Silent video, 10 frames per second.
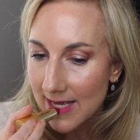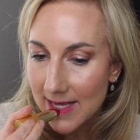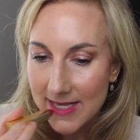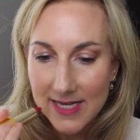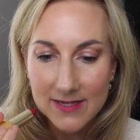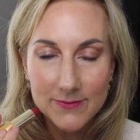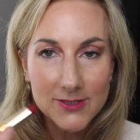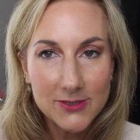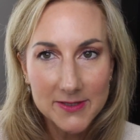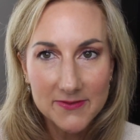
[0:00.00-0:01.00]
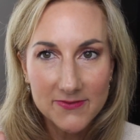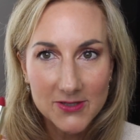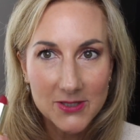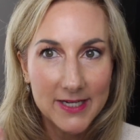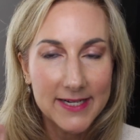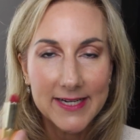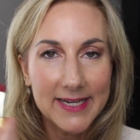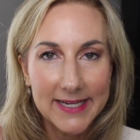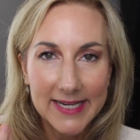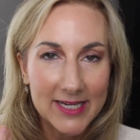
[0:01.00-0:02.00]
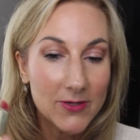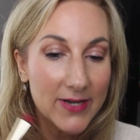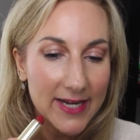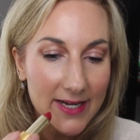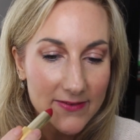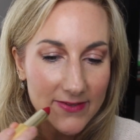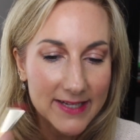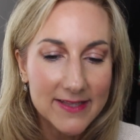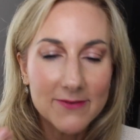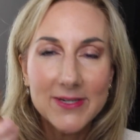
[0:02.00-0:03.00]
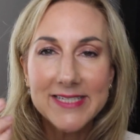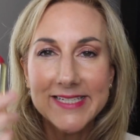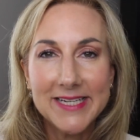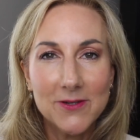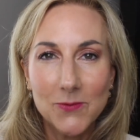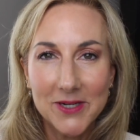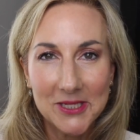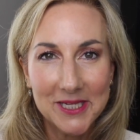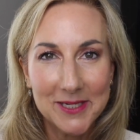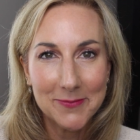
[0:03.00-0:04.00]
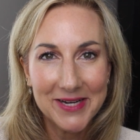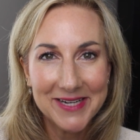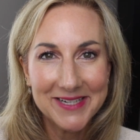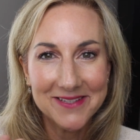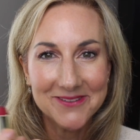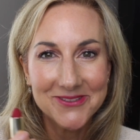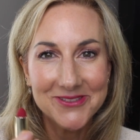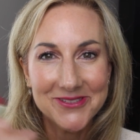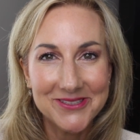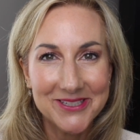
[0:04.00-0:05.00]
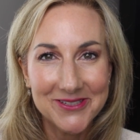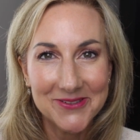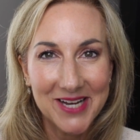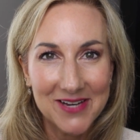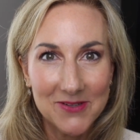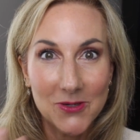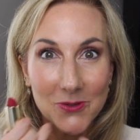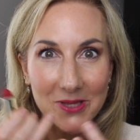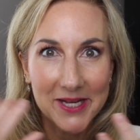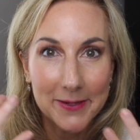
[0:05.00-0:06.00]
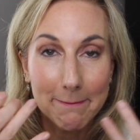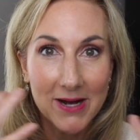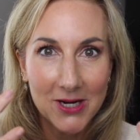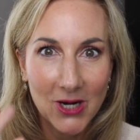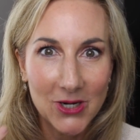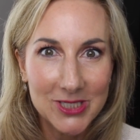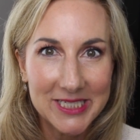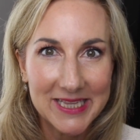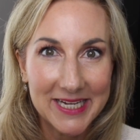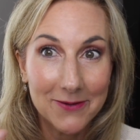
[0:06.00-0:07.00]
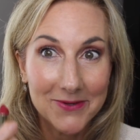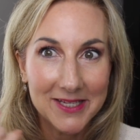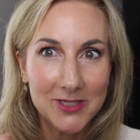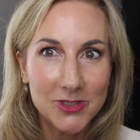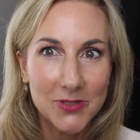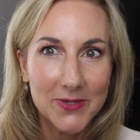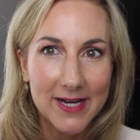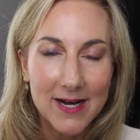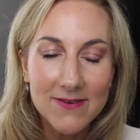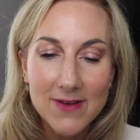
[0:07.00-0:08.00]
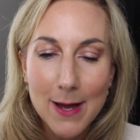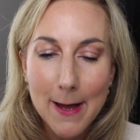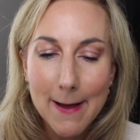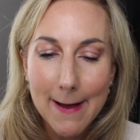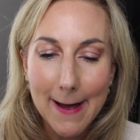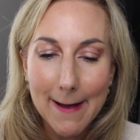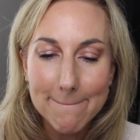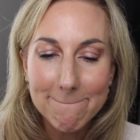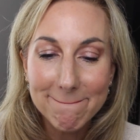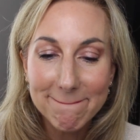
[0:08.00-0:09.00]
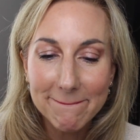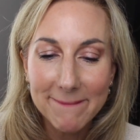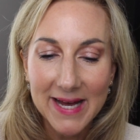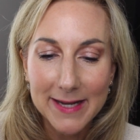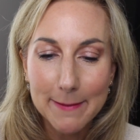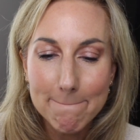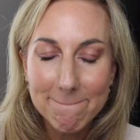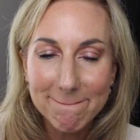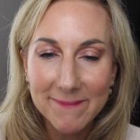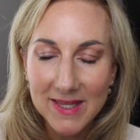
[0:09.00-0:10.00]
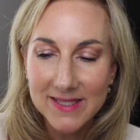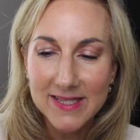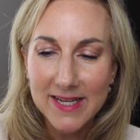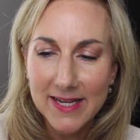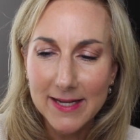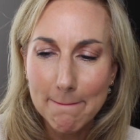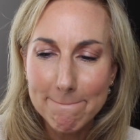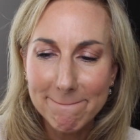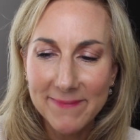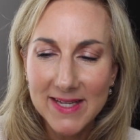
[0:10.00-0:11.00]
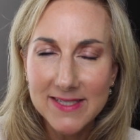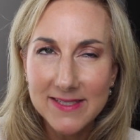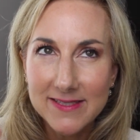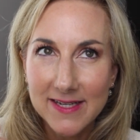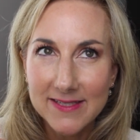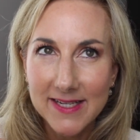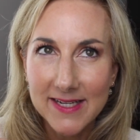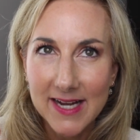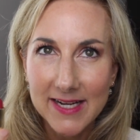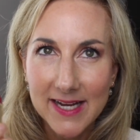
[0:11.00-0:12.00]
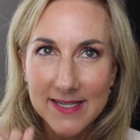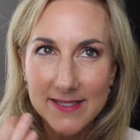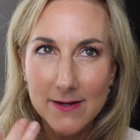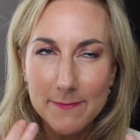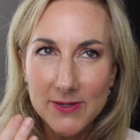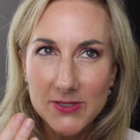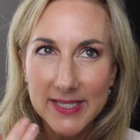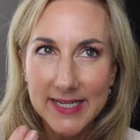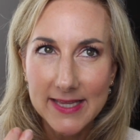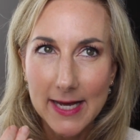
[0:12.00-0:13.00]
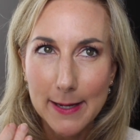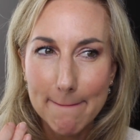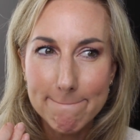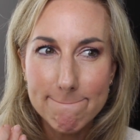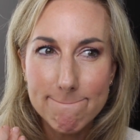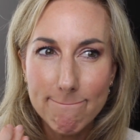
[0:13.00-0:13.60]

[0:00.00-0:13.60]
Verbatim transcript: and then we'll do a full on, again, I don't have, like the reason I don't wear a of bright colors is just I don't have a whole lot of pucker to like really show it off. Um, but the, this does, it kind of has almost like that,